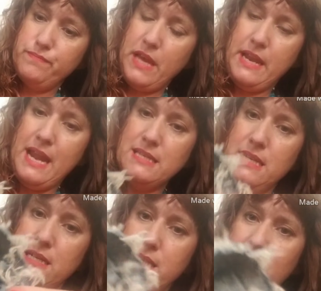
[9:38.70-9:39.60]
and it has
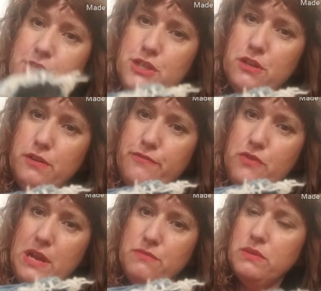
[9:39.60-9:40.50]
an intentional
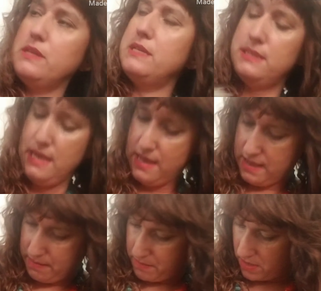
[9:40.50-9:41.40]
frayed released
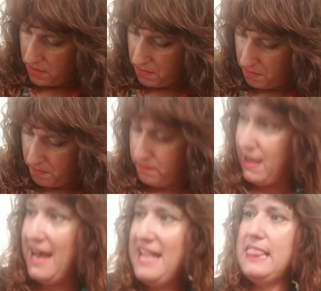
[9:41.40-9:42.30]
hem.
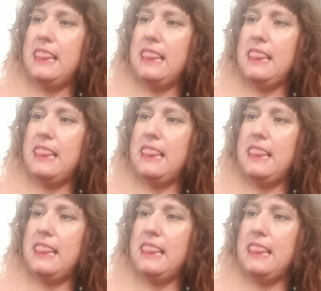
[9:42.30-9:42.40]
I